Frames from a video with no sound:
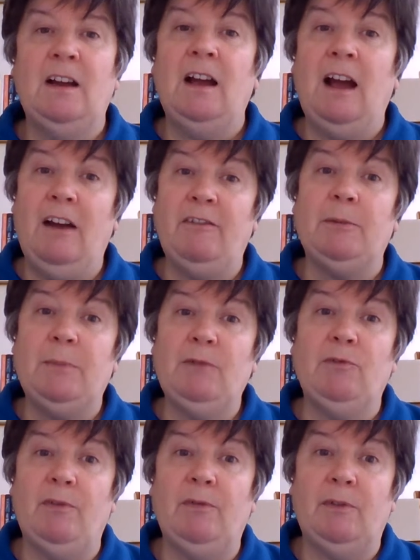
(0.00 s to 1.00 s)
Having
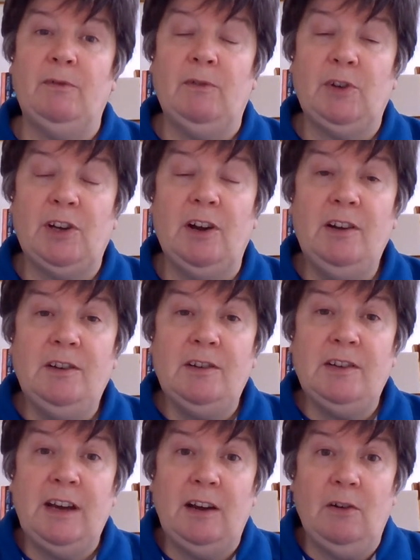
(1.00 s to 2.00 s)
been returned,
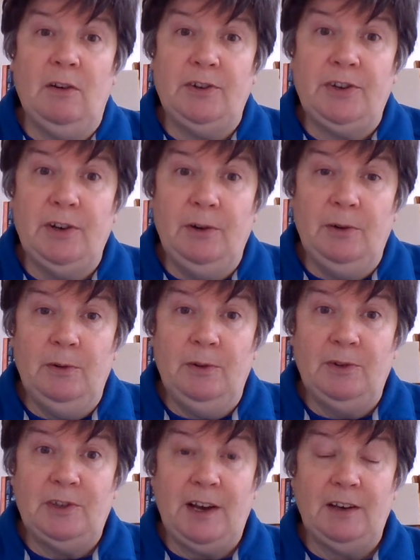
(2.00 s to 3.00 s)
he got
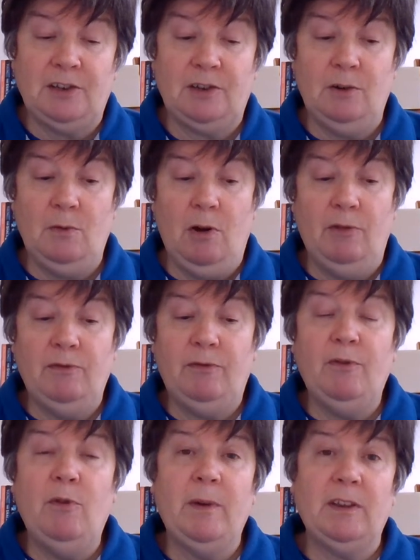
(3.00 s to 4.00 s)
set to on
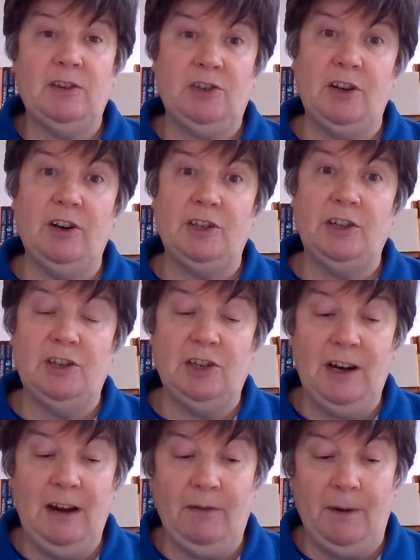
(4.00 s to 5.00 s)
reforming the church in
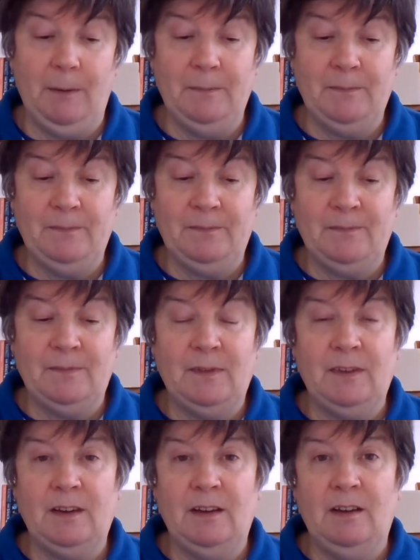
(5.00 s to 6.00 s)
Geneva.
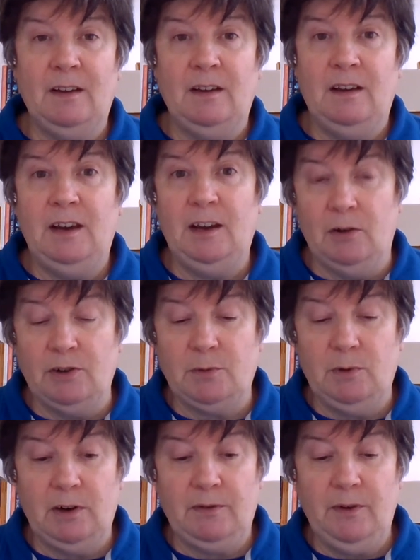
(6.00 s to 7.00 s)
He got to
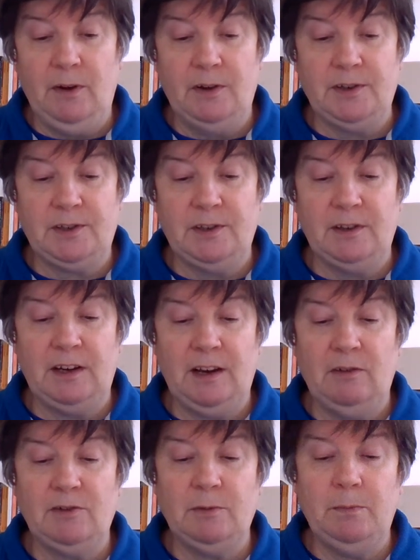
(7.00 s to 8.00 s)
work fast, and the
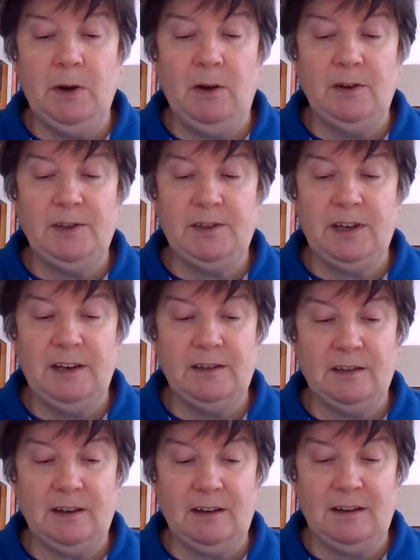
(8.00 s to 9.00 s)
council passed
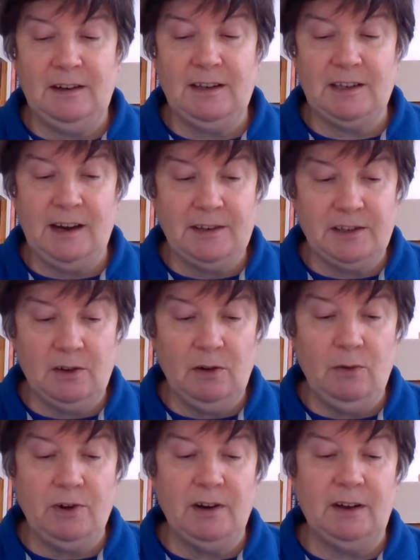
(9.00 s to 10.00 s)
his ecclesiastical
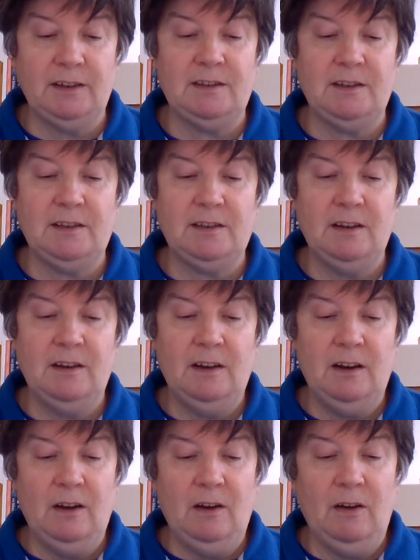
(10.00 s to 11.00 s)
ordinances
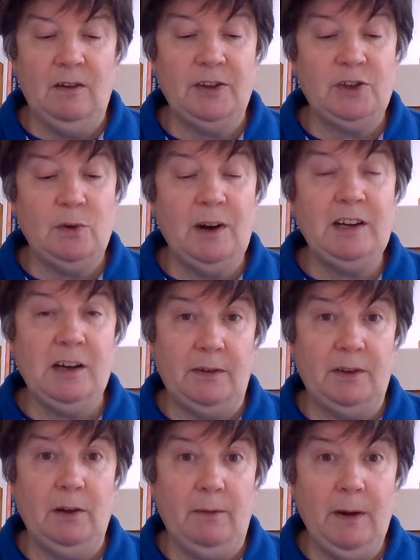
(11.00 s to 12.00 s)
on the 20th
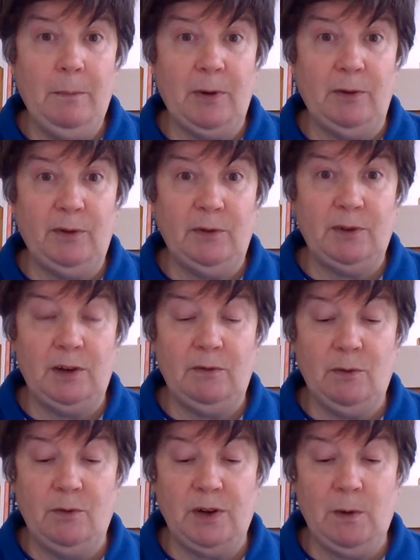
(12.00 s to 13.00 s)
of November
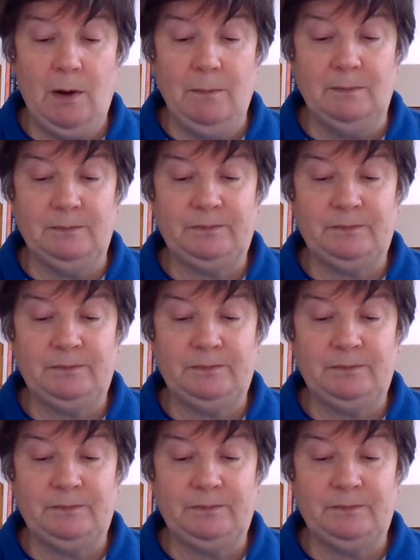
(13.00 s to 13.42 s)
1541.